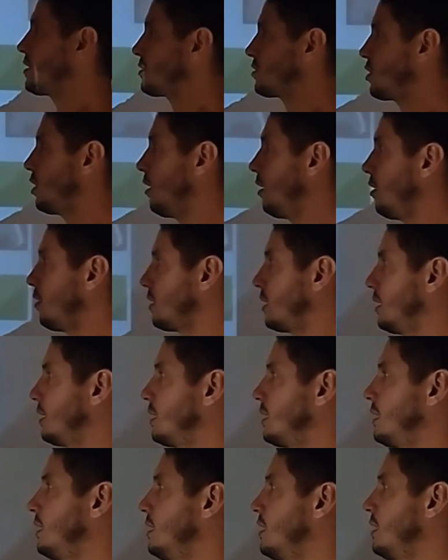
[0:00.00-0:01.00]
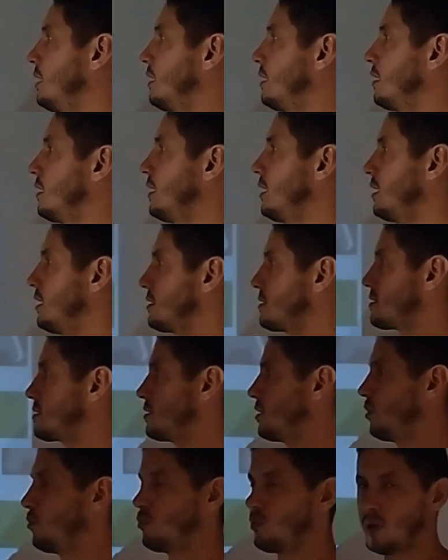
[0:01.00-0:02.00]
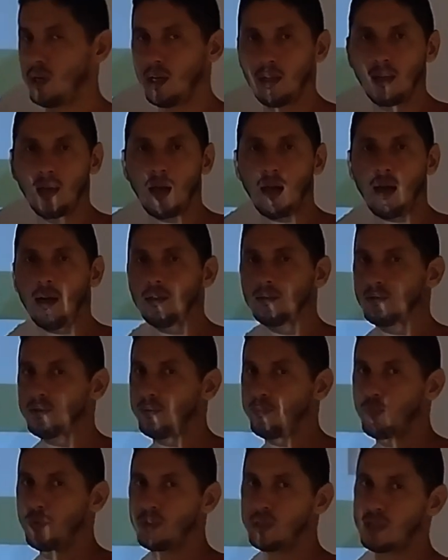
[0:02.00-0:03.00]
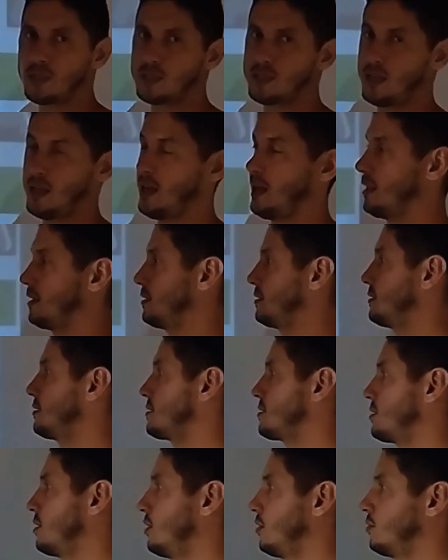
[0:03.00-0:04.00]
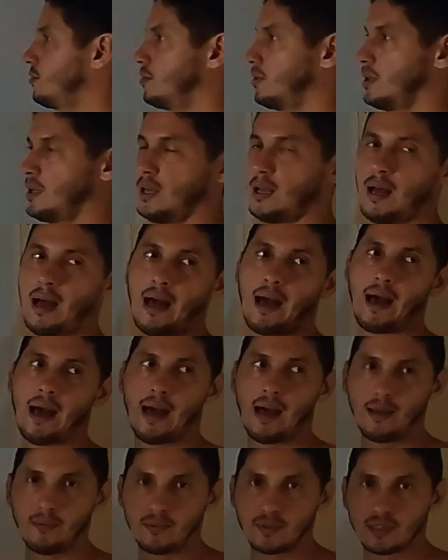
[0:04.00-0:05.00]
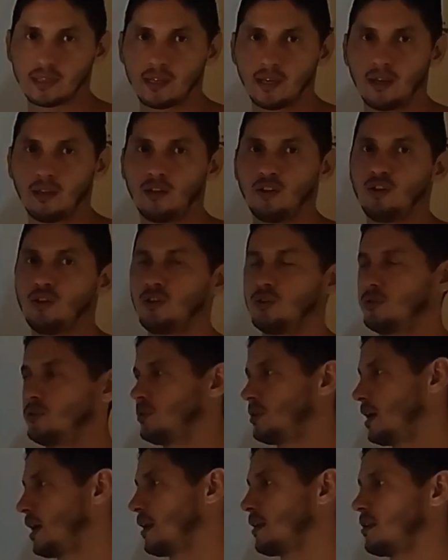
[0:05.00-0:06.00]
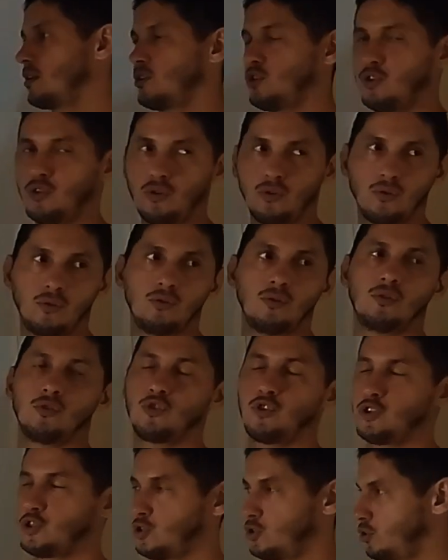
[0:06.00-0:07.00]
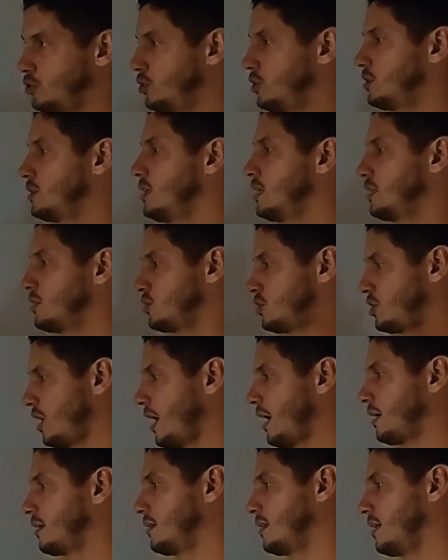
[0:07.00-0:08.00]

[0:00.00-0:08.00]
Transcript: Totally is 100%. So I'm saying to you that you should check